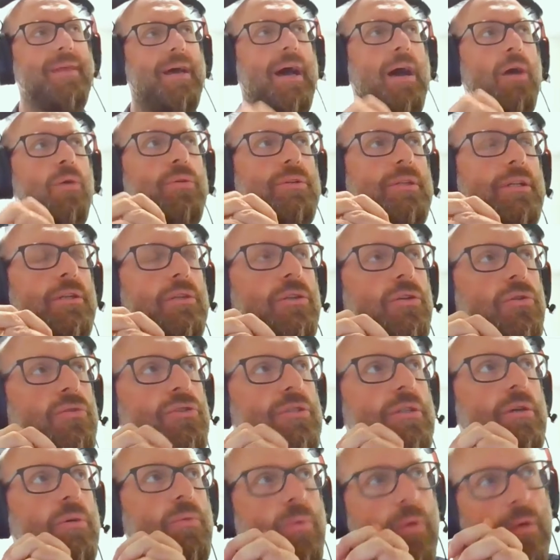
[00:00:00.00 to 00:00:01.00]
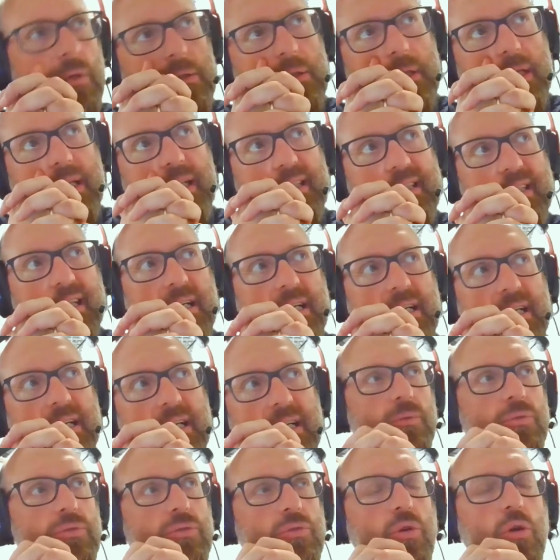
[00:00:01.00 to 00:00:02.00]
I wouldn't use the word interest,
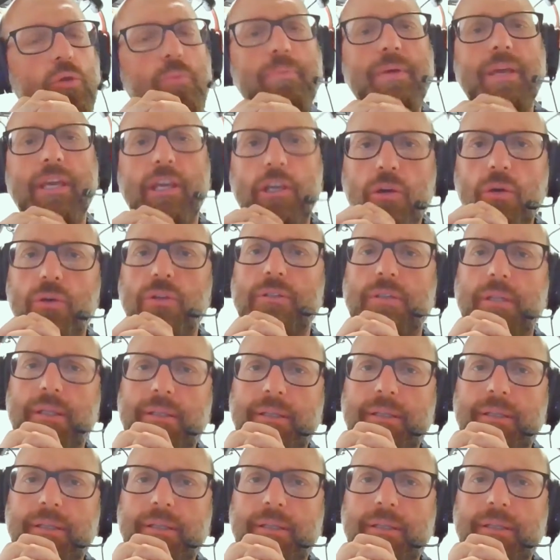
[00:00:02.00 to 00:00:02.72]
I would go beyond,